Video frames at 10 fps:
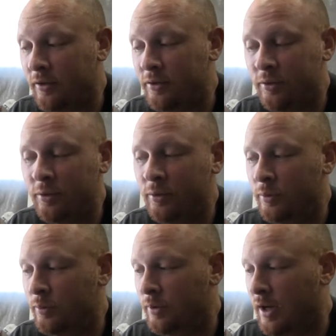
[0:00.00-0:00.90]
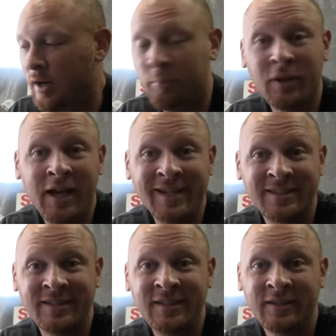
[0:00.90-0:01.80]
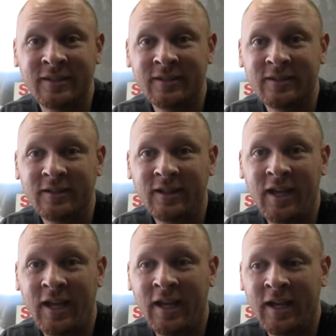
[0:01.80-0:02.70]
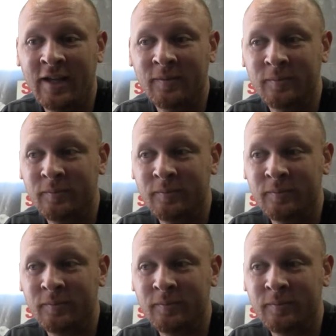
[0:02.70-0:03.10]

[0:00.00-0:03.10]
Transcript: to apply a sealant and